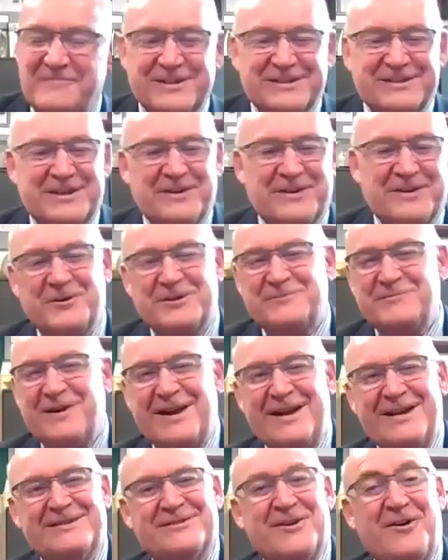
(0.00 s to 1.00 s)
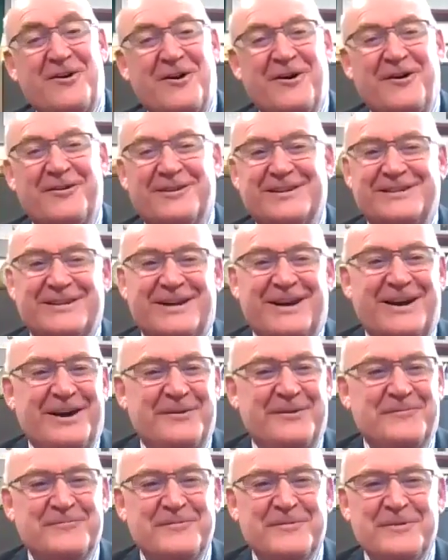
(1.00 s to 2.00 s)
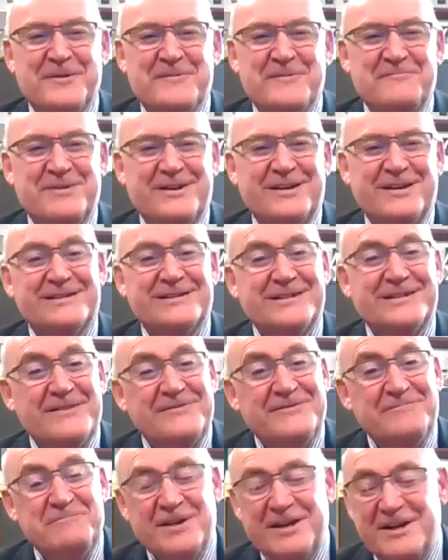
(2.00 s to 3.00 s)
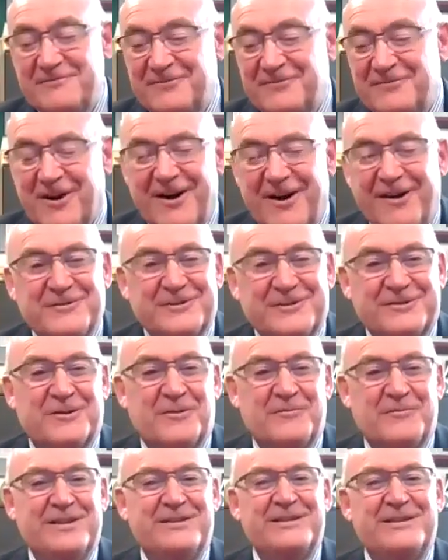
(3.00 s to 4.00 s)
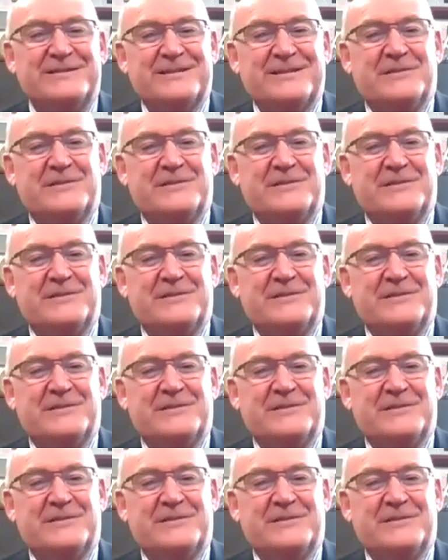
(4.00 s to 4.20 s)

myself wash my hands all the time because I've been involved with so many of these